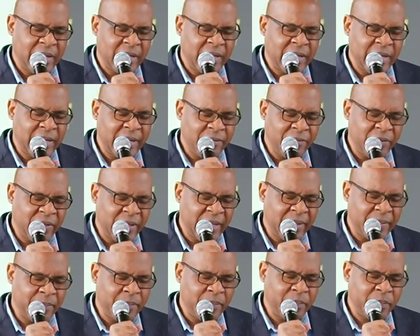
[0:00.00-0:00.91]
Give
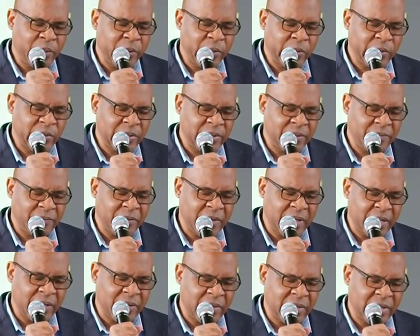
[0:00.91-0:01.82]
them
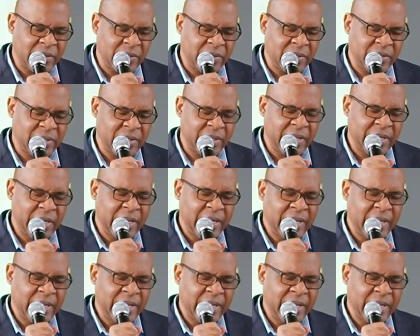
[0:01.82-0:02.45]
perseverance.